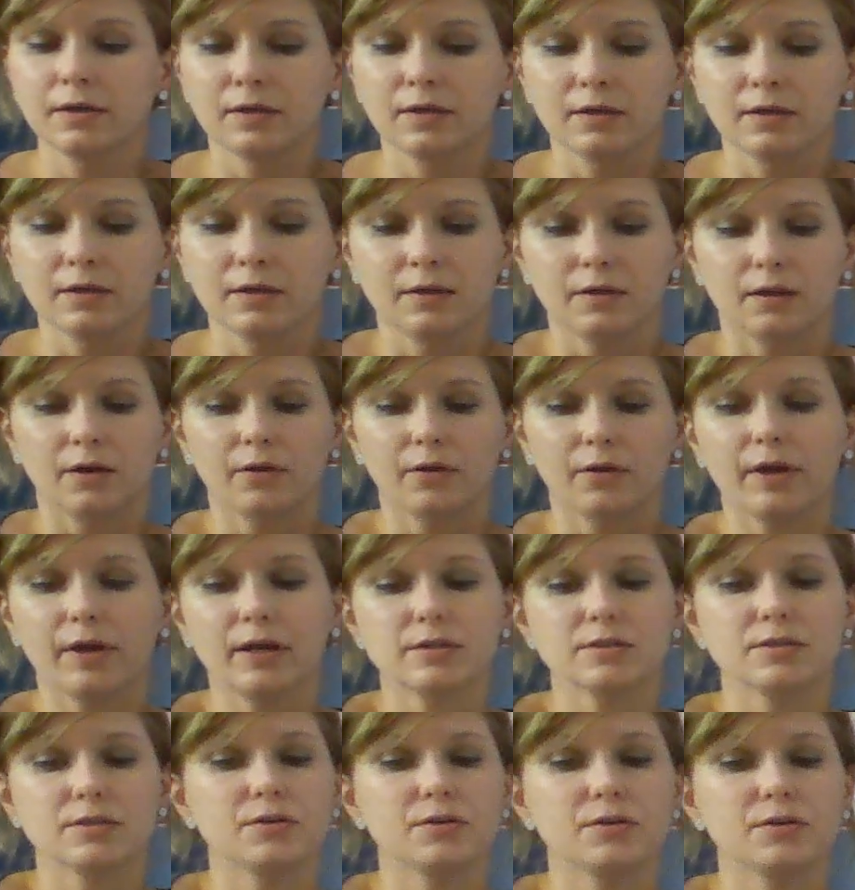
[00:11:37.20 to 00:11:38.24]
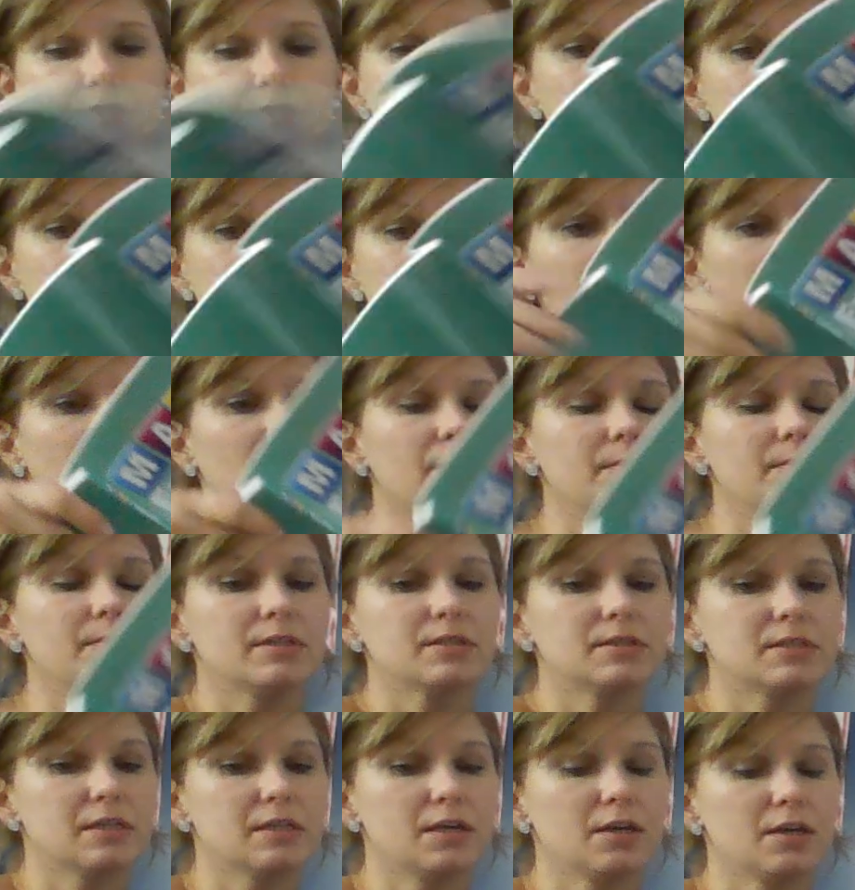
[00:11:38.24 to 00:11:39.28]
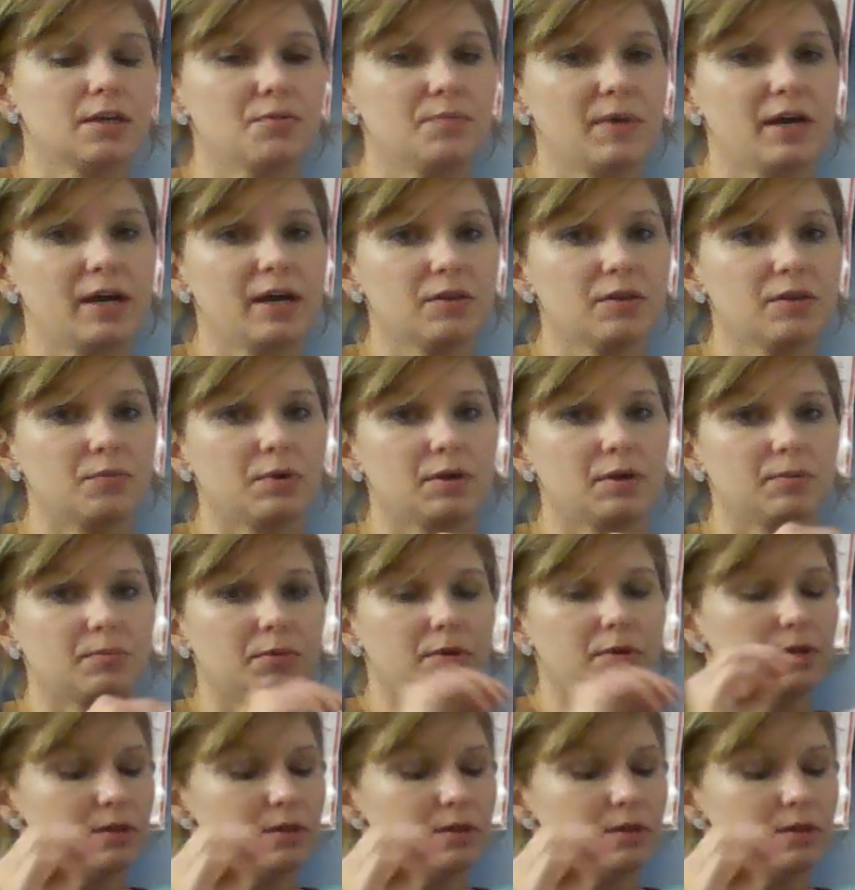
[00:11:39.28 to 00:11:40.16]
Okay, so your job is to get your math workbook.